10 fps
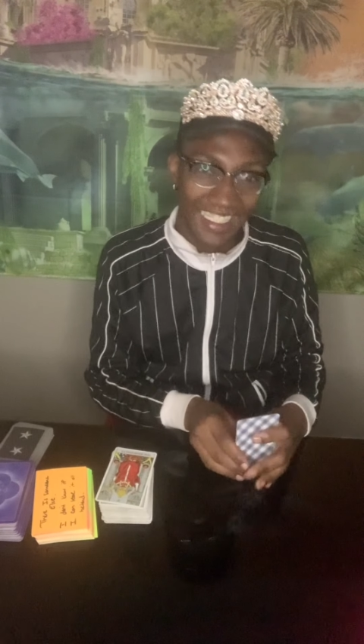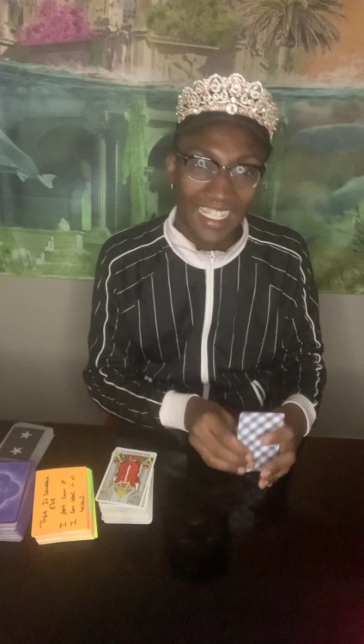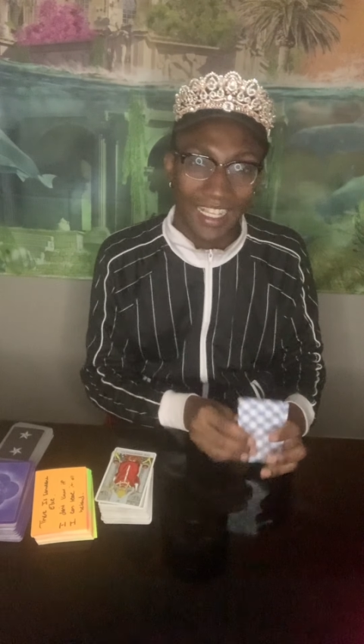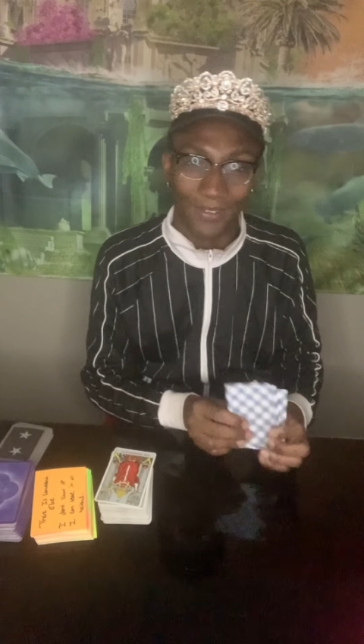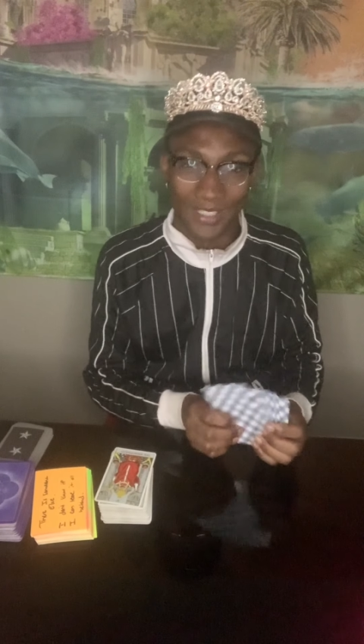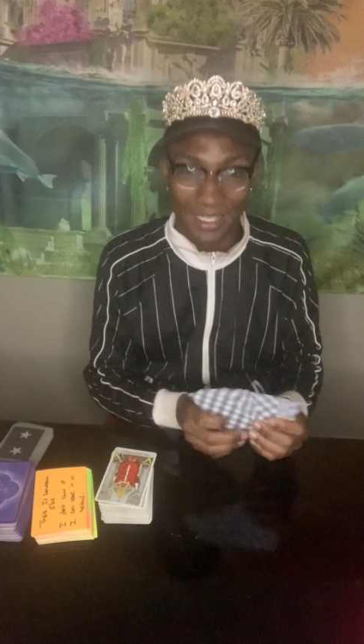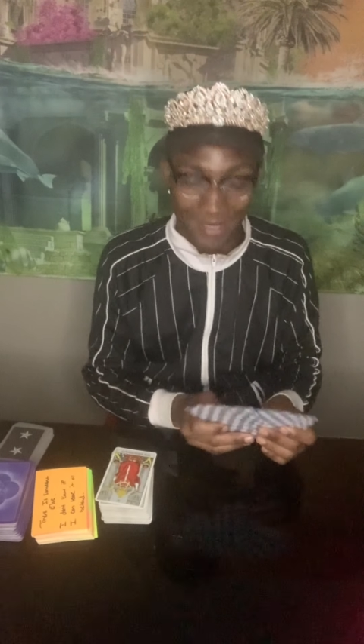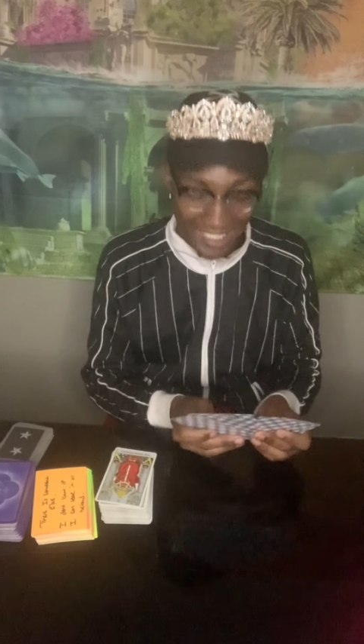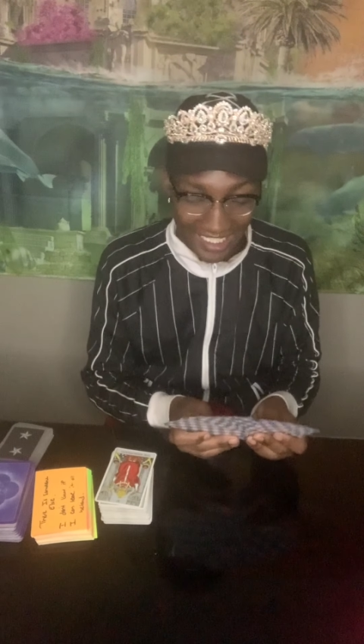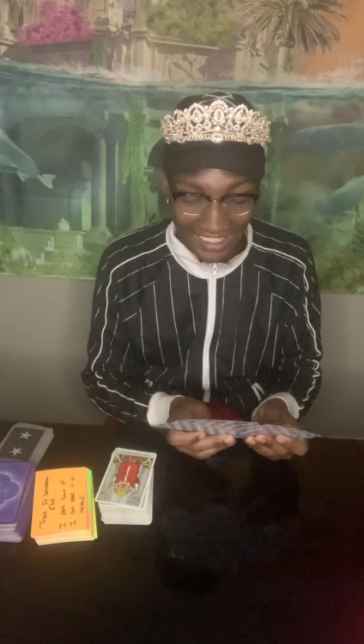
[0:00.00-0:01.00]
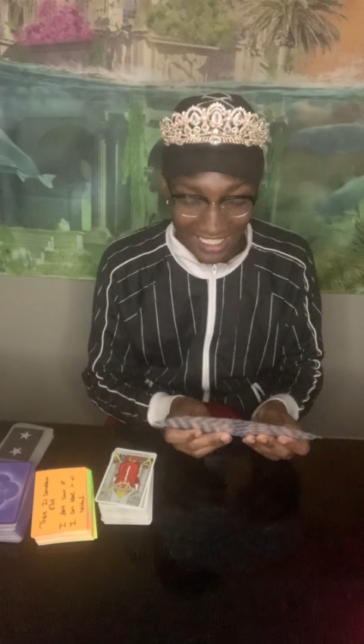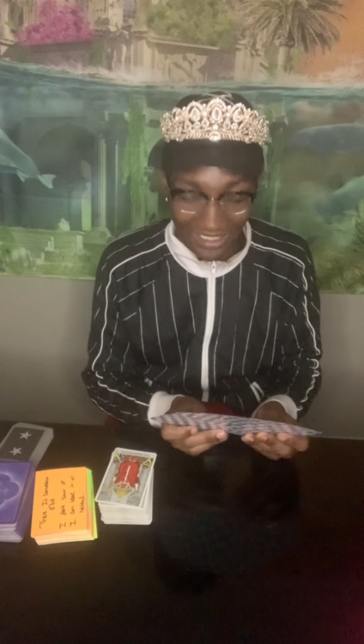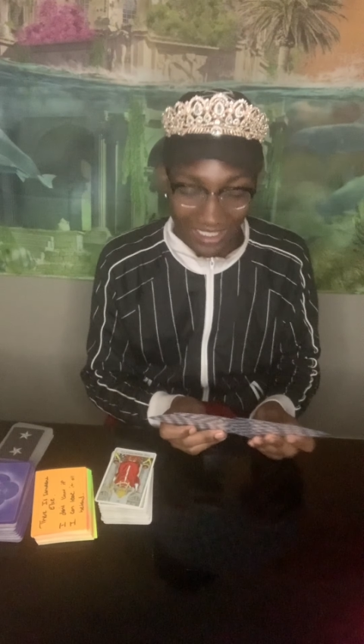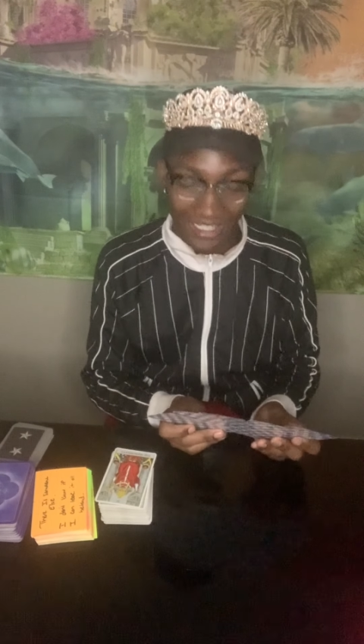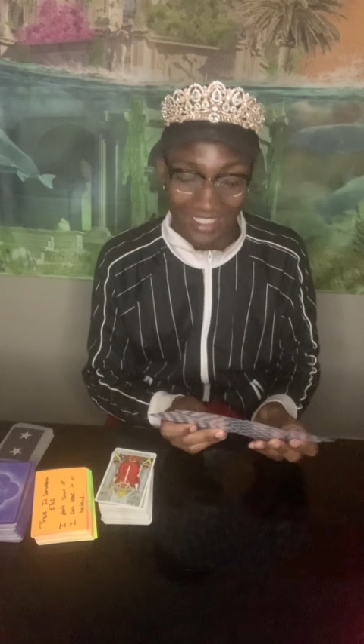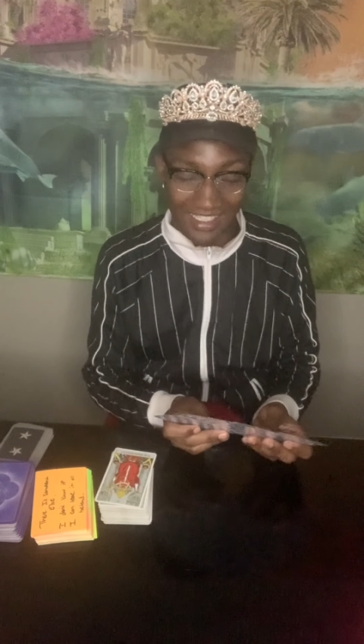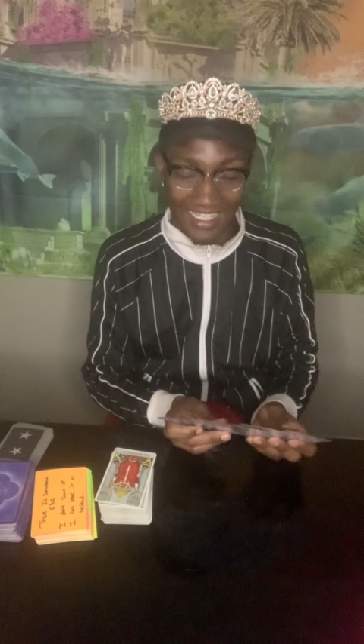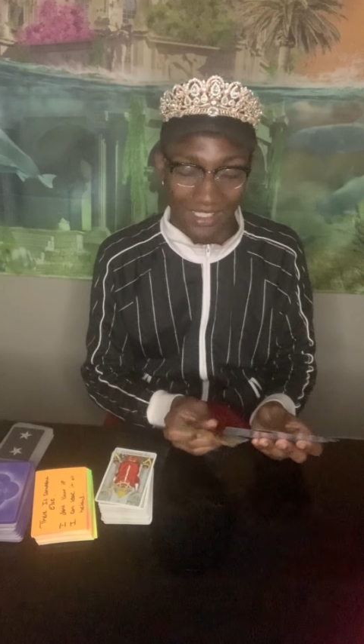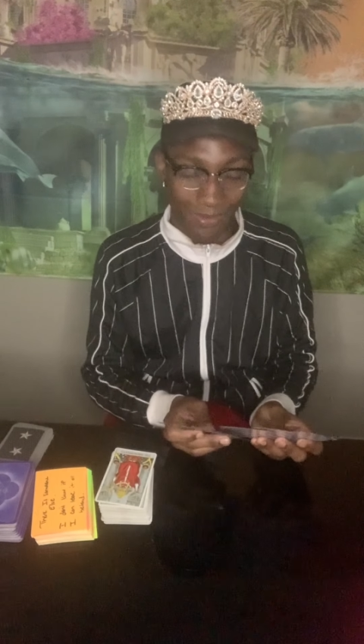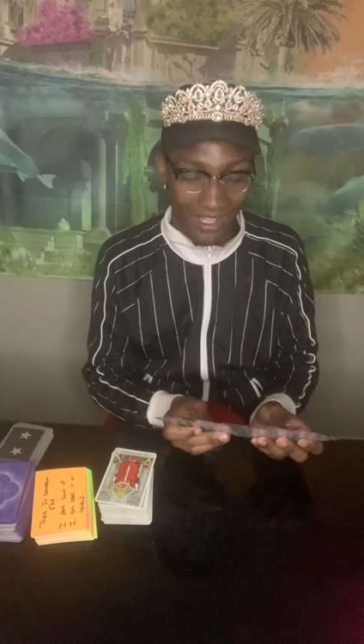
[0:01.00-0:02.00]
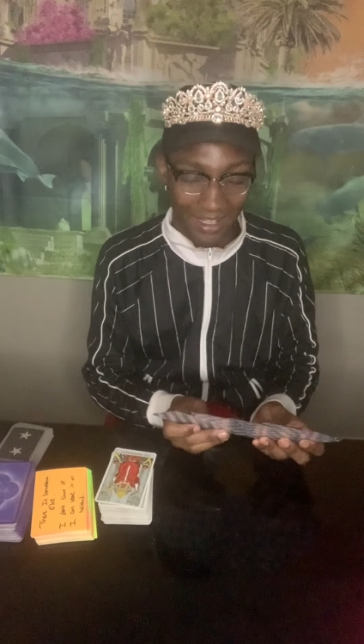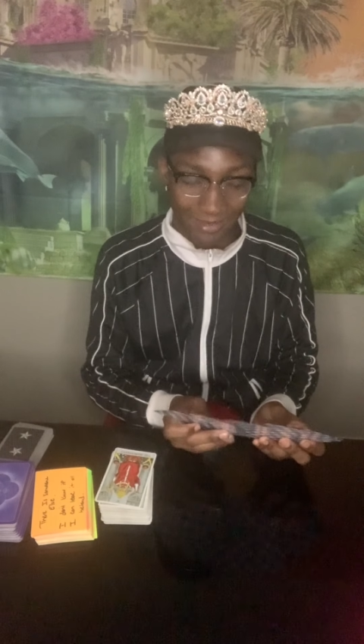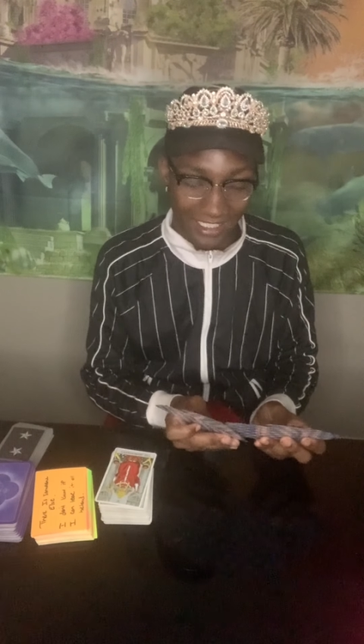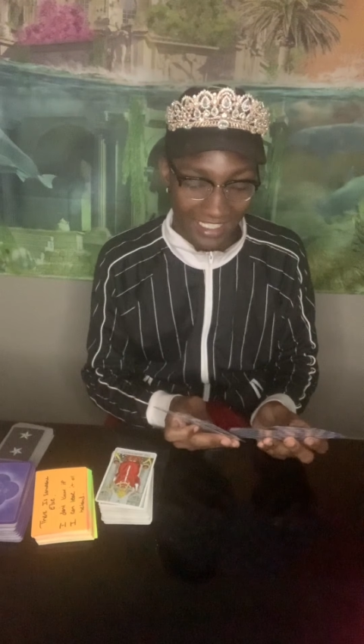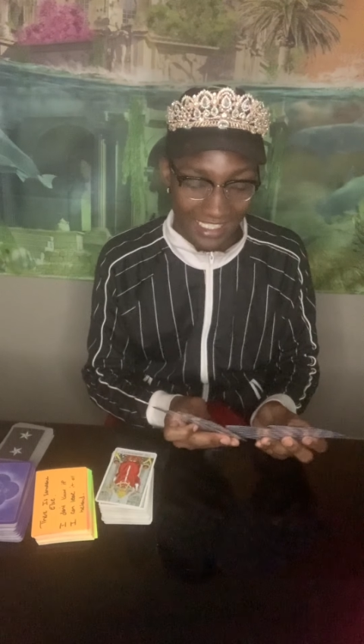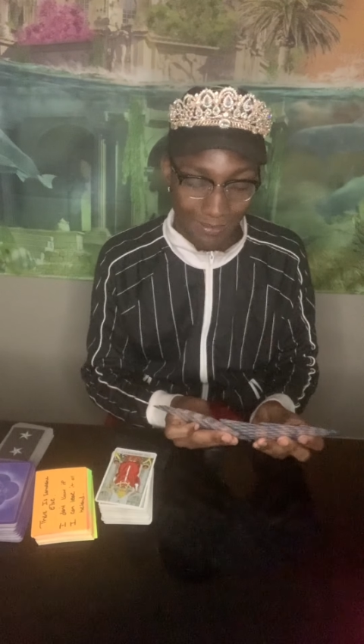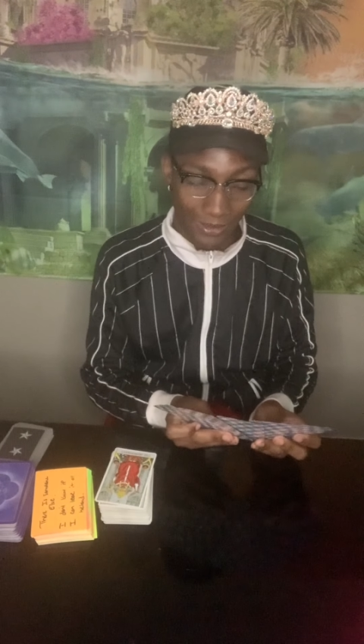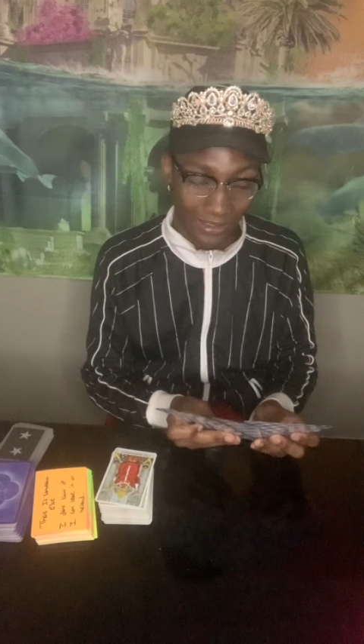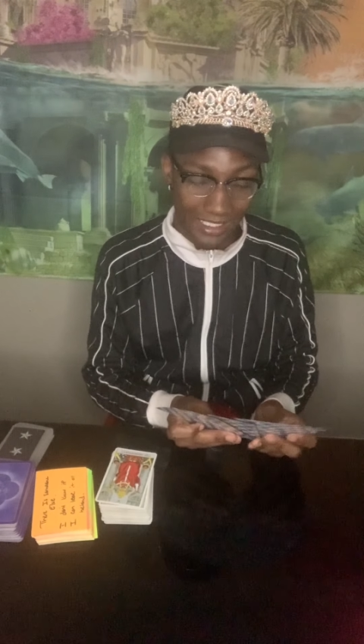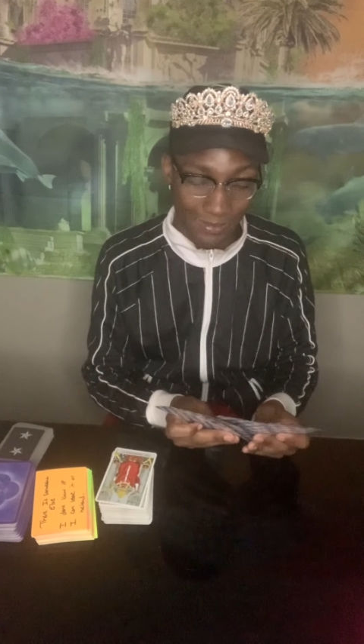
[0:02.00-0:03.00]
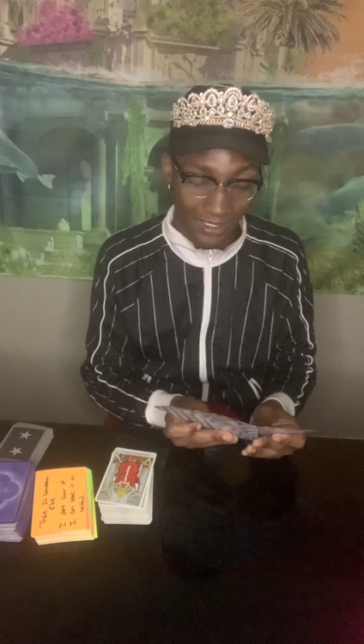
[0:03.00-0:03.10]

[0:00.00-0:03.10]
if you see me take a lot of cards, that's why, because Spirit has been